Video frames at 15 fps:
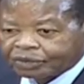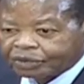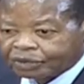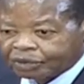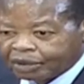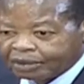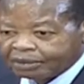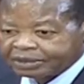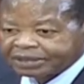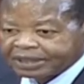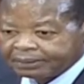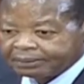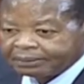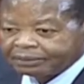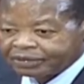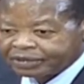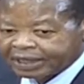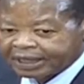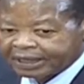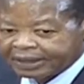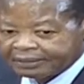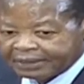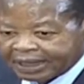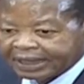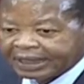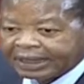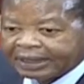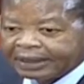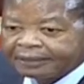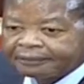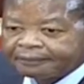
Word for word: to know Musalia Kibaki